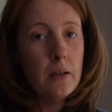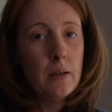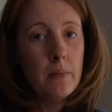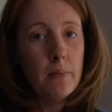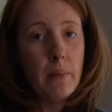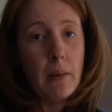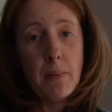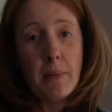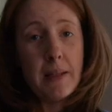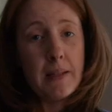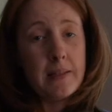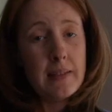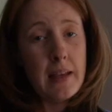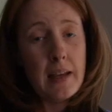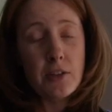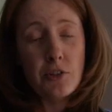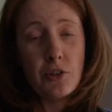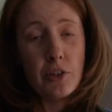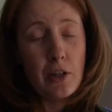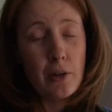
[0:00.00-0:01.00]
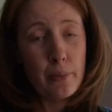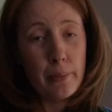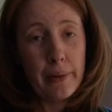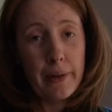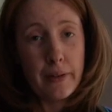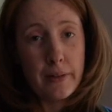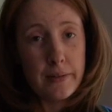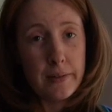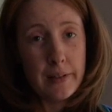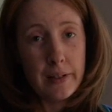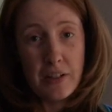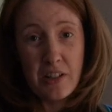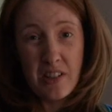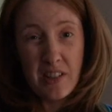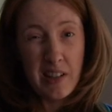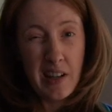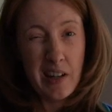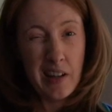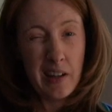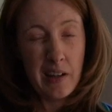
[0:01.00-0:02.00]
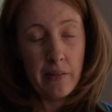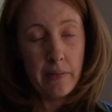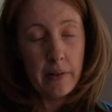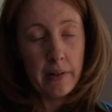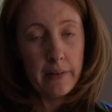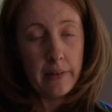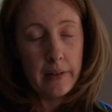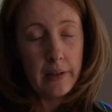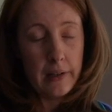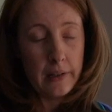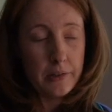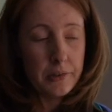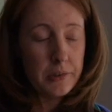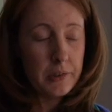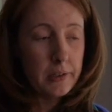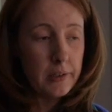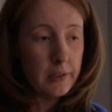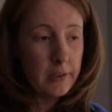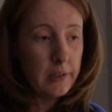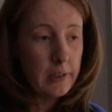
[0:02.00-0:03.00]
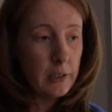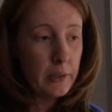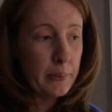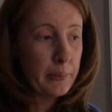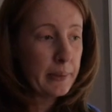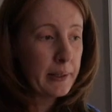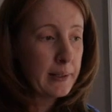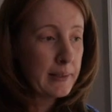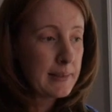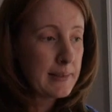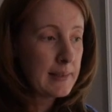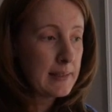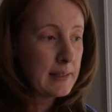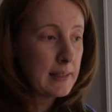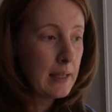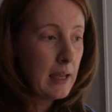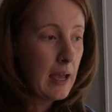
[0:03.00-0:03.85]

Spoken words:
the extra earplugs. I just gotta get rid of the extra earplugs.